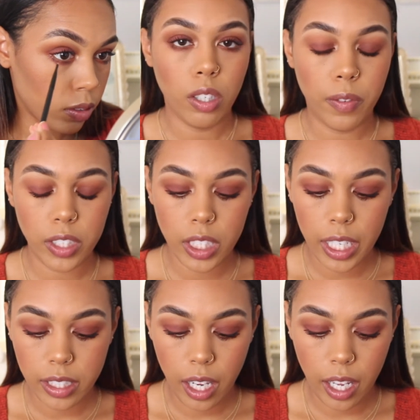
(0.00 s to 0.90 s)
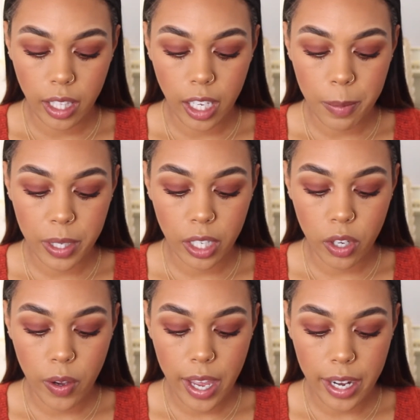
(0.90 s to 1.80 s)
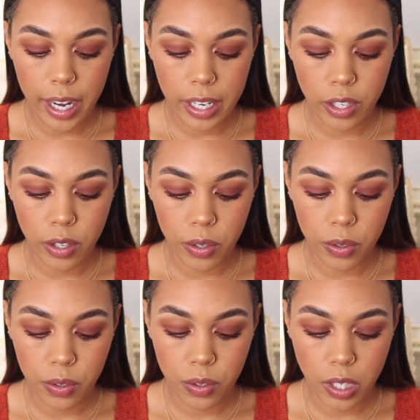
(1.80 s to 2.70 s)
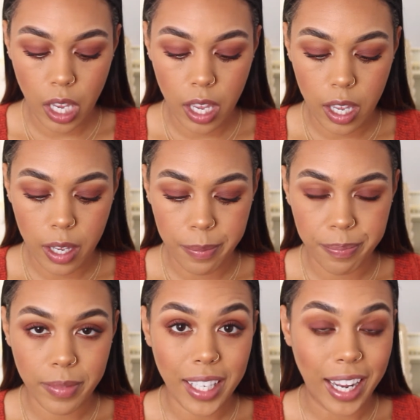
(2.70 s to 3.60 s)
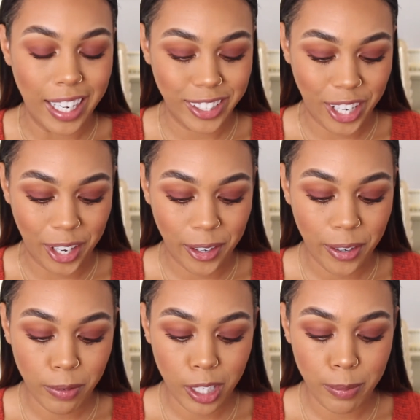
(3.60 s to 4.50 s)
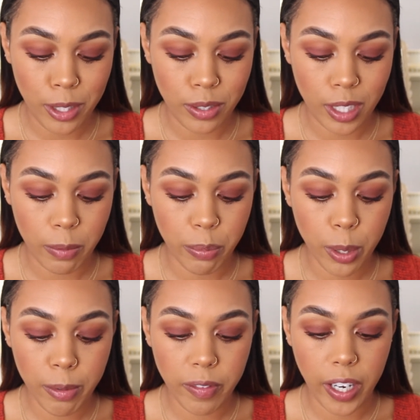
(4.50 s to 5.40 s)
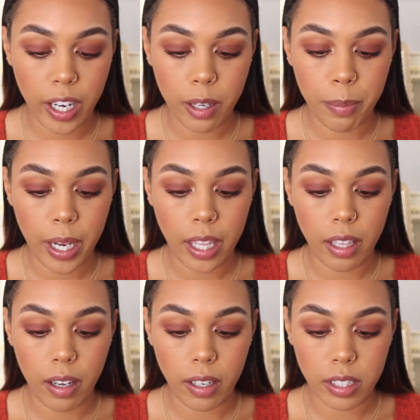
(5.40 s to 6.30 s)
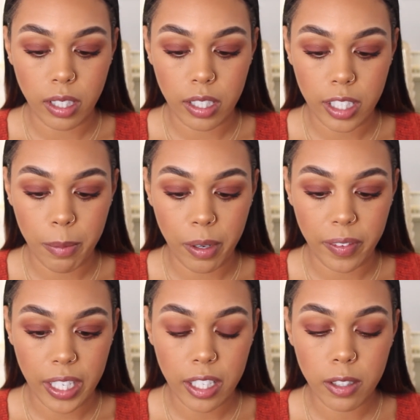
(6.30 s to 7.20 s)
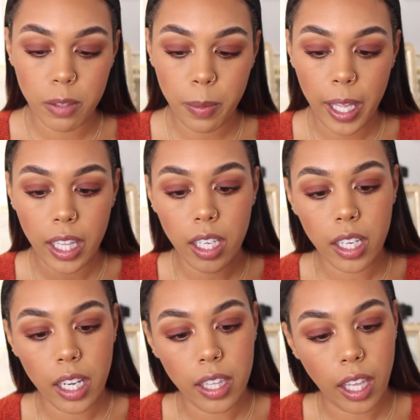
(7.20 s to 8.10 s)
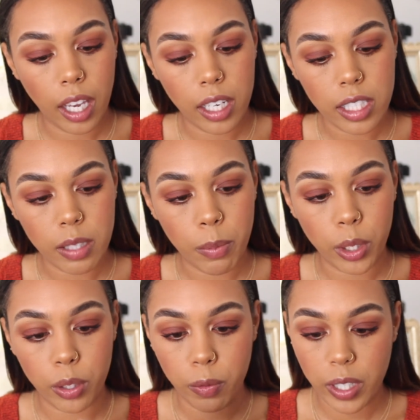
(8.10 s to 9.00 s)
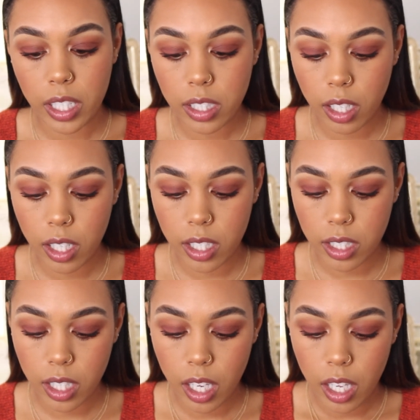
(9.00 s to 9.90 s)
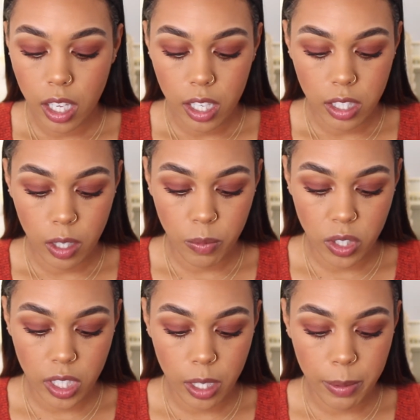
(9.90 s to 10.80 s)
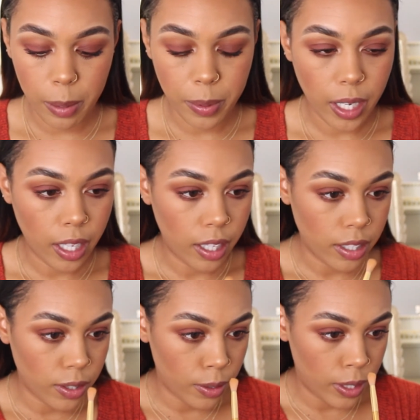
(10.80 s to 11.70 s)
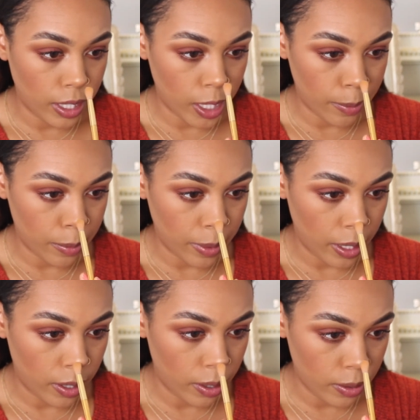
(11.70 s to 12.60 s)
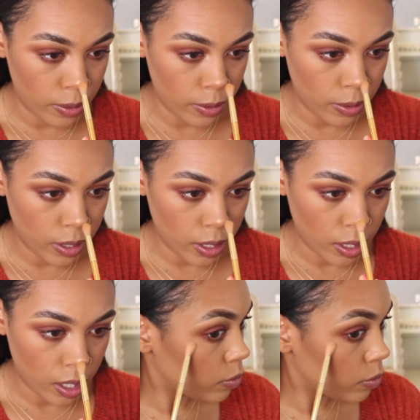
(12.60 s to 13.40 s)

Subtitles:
So for today's highlight, I'm going to go ahead and use an eyeshadow. I'm going to be using Primavera by the Anastasia Beverly Hills palette, and that is Modern Renaissance. So I'm just going to be applying that to the tip of my nose.